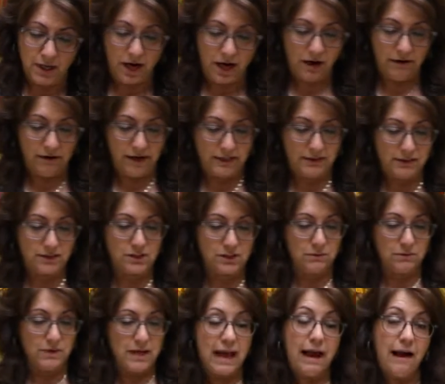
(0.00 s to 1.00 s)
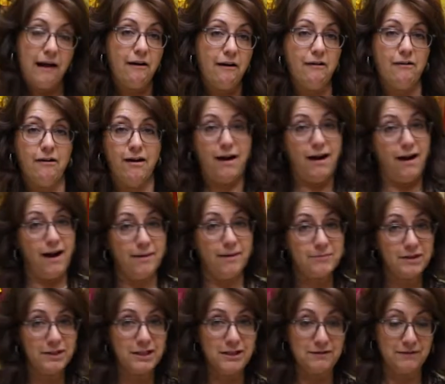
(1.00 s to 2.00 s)
All right, so now I'm
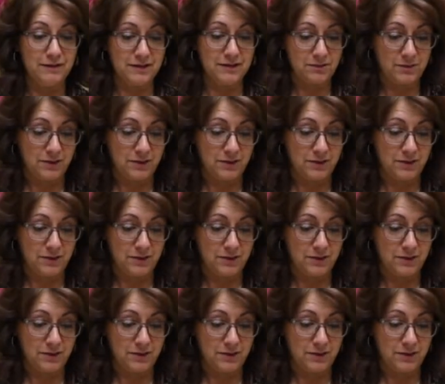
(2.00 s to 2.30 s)
going to give this